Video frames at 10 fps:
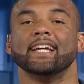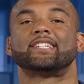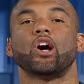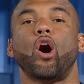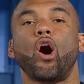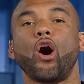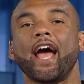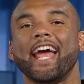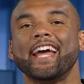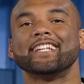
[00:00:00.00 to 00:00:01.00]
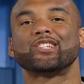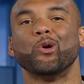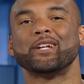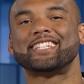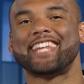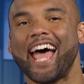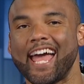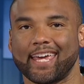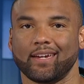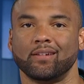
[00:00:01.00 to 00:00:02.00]
It's all hands on
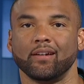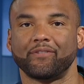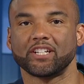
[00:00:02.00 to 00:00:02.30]
deck